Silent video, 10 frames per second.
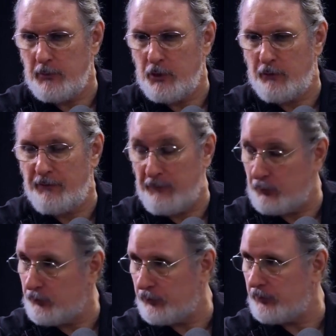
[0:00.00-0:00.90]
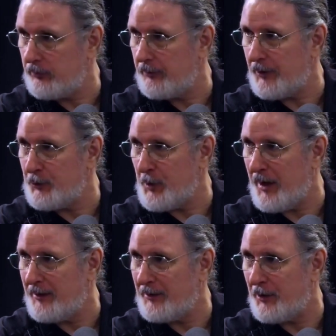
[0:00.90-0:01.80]
kerfuffles that you
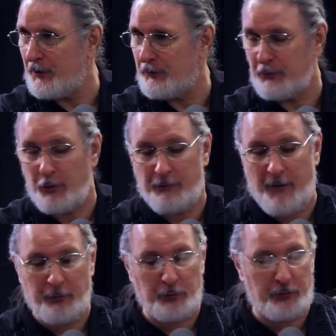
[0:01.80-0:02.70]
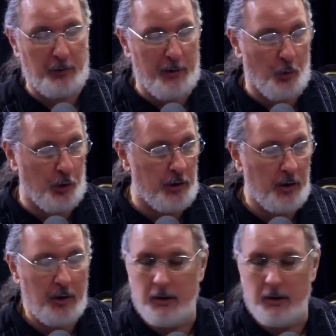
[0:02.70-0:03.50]
had. I don't know if mm-hmm. kerfuffle is the right word.